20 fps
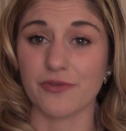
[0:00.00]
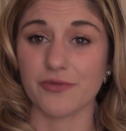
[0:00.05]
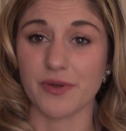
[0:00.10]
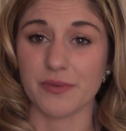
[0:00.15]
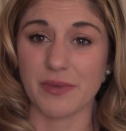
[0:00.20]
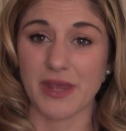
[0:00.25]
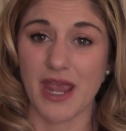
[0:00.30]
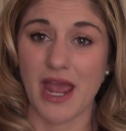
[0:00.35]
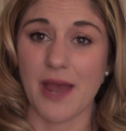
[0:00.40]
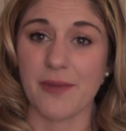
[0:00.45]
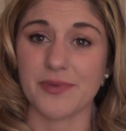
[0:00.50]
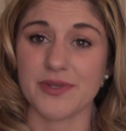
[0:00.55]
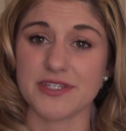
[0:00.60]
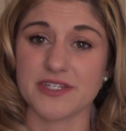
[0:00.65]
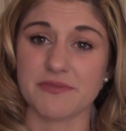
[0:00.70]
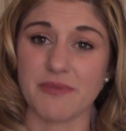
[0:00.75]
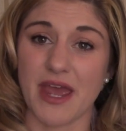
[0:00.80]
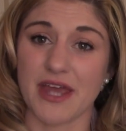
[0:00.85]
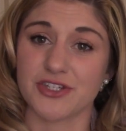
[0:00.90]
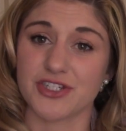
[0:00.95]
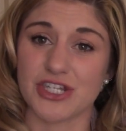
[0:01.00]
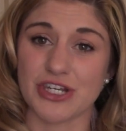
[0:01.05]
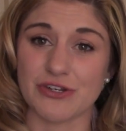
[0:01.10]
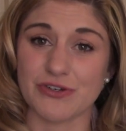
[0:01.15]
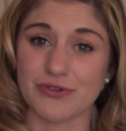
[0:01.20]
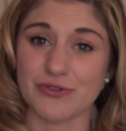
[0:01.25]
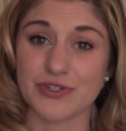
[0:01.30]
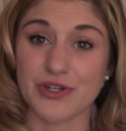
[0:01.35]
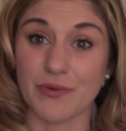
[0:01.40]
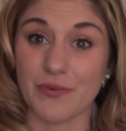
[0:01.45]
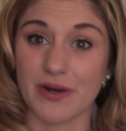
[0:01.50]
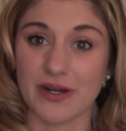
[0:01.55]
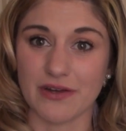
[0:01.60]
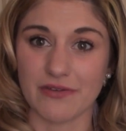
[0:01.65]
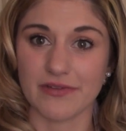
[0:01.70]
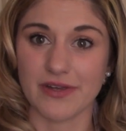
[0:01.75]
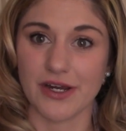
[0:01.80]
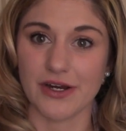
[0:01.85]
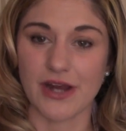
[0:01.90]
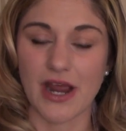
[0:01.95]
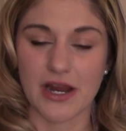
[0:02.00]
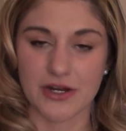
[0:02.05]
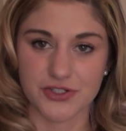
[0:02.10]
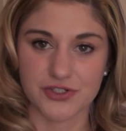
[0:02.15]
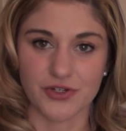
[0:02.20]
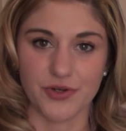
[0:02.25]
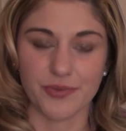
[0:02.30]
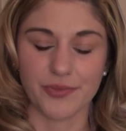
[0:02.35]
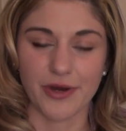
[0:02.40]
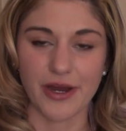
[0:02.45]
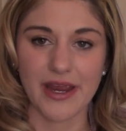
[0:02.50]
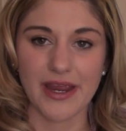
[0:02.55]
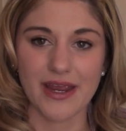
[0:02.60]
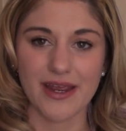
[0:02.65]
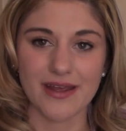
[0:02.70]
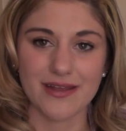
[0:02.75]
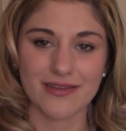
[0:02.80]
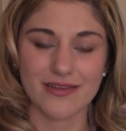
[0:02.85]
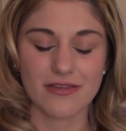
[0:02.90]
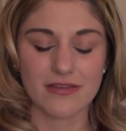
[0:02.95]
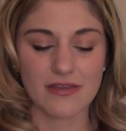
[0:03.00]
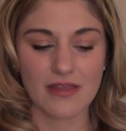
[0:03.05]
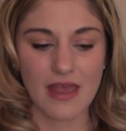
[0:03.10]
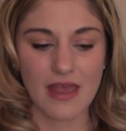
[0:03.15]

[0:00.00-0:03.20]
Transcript: would be happy to match you to one of their actual brands.